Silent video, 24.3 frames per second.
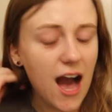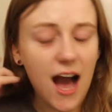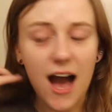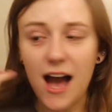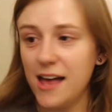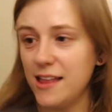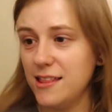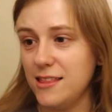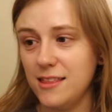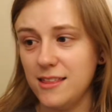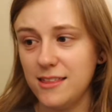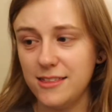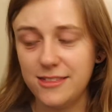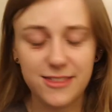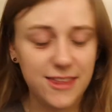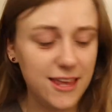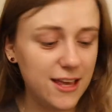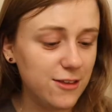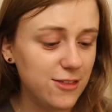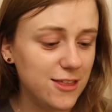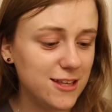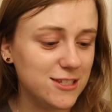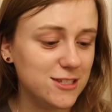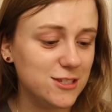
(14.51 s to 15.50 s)
I
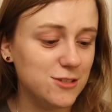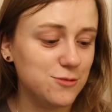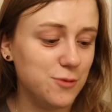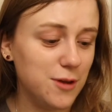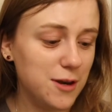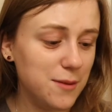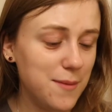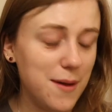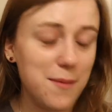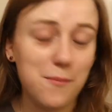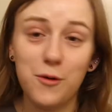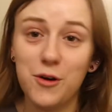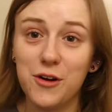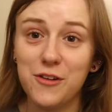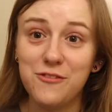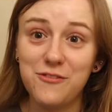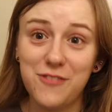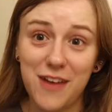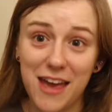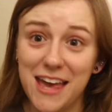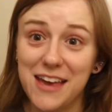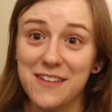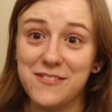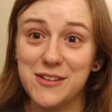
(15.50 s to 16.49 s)
think this is one of my more
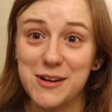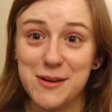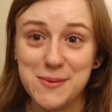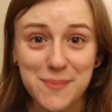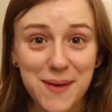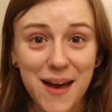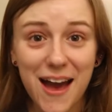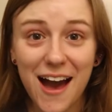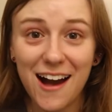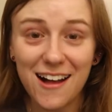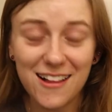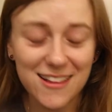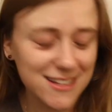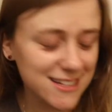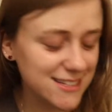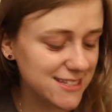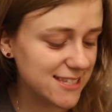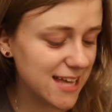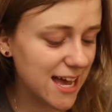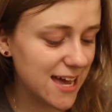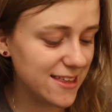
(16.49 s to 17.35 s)
favorite palettes.